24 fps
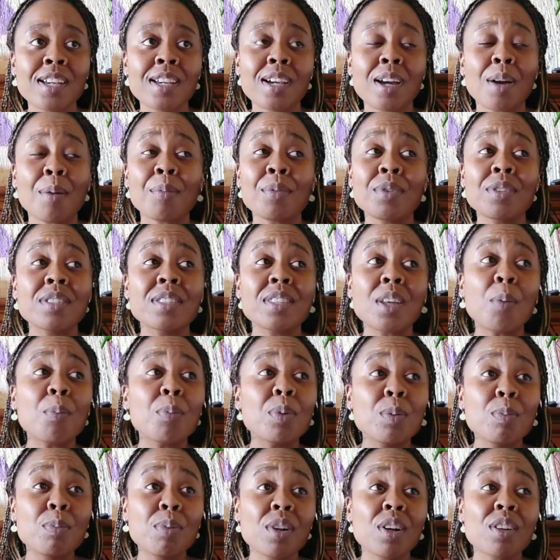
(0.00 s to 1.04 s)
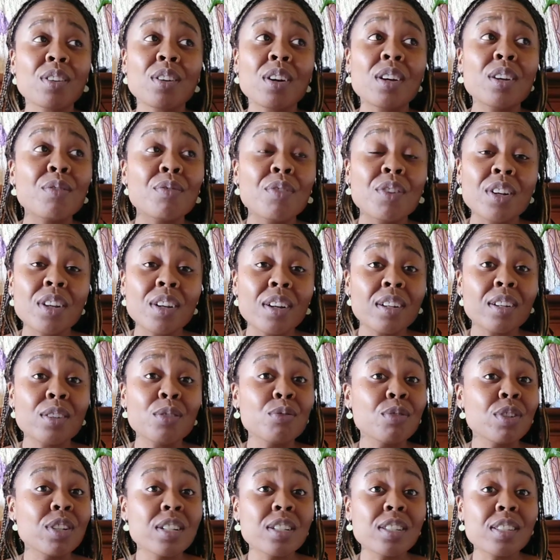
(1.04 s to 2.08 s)
I mean, some people are not even going to
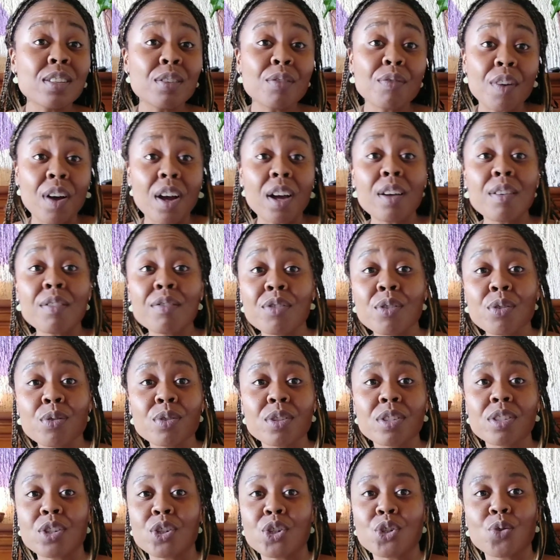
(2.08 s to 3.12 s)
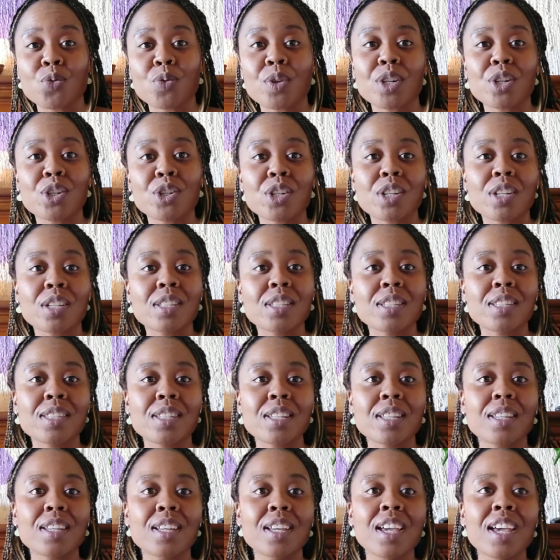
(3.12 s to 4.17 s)
really survive those situations.
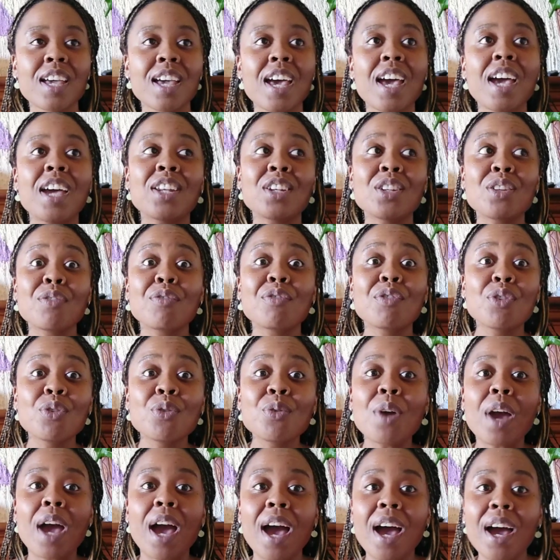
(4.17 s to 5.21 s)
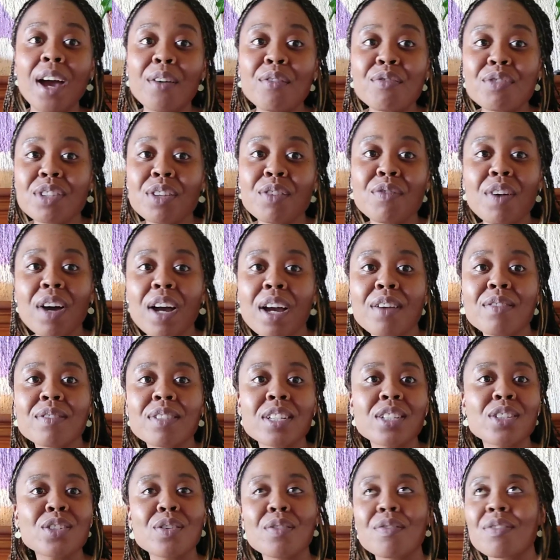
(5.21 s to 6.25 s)
And if you have survived
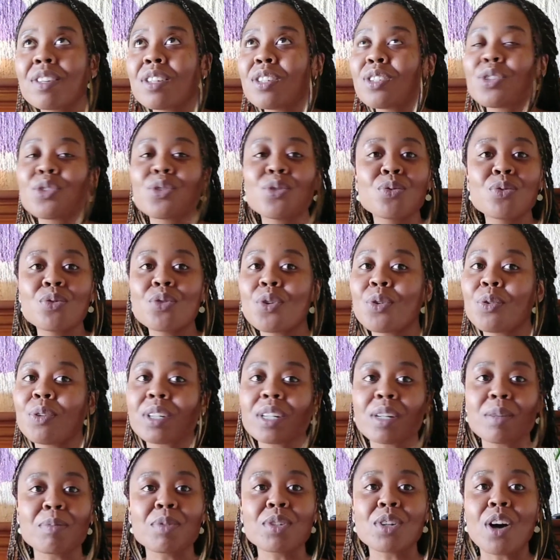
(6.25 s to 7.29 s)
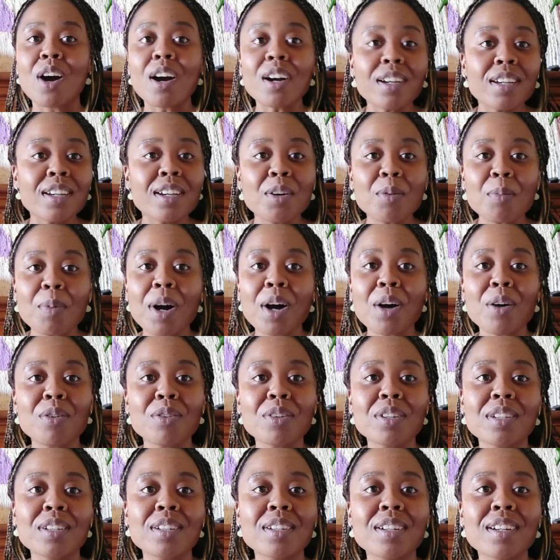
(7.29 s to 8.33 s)
any of these, you know what I'm talking
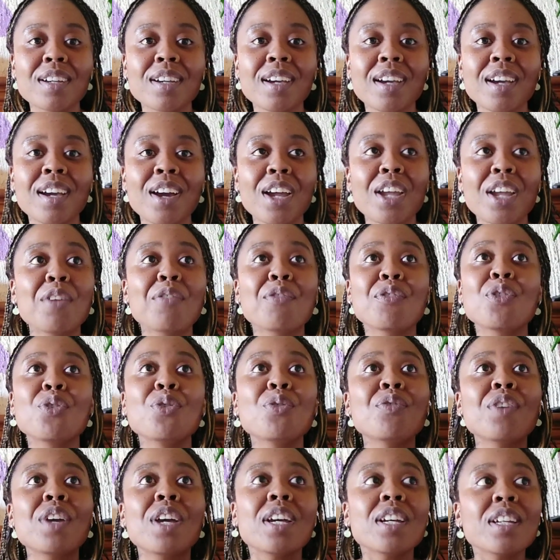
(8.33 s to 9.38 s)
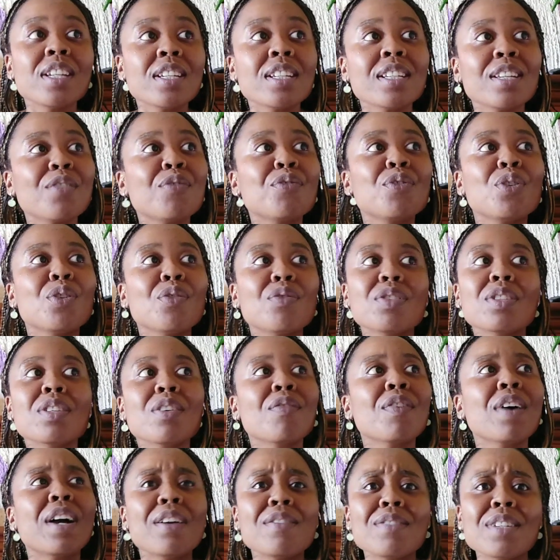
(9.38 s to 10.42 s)
about. If you've
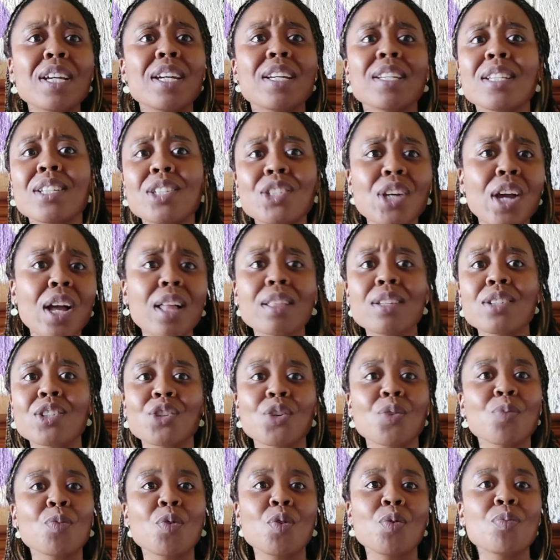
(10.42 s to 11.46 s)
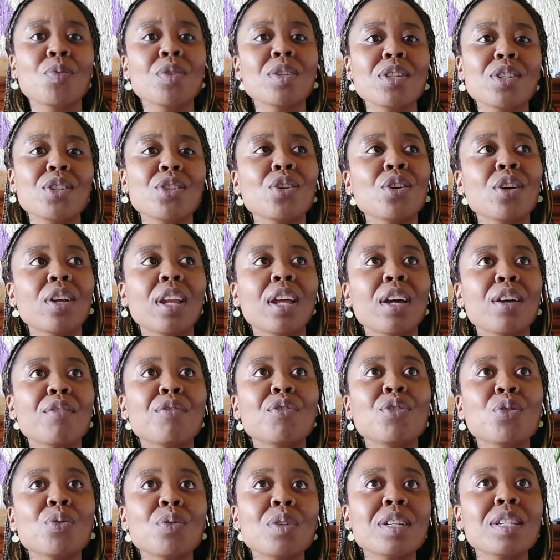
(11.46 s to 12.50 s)
survived any challenging moment in your
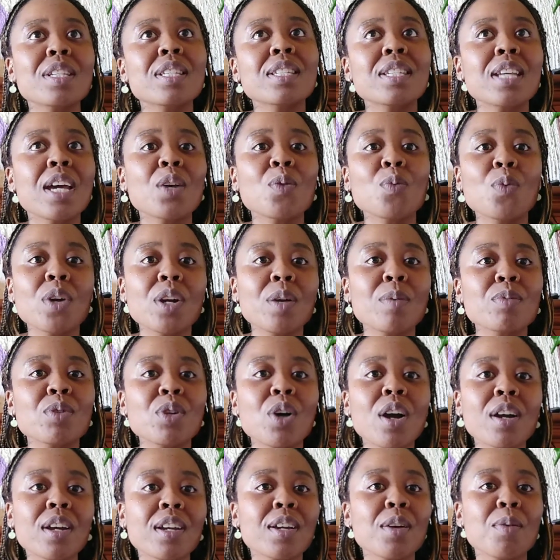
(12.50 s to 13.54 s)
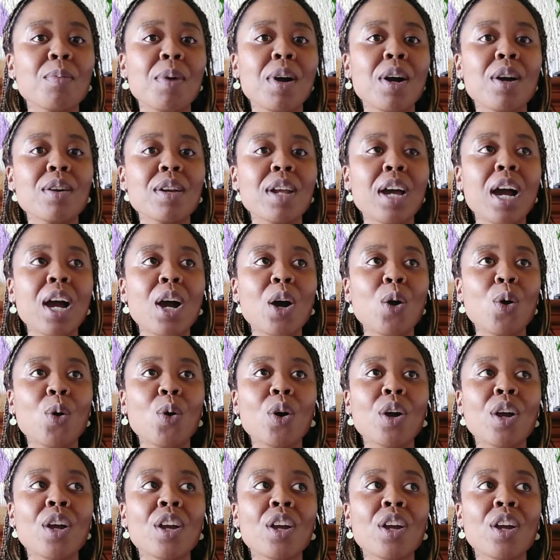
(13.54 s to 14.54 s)
life, you understand what I'm talking about. How,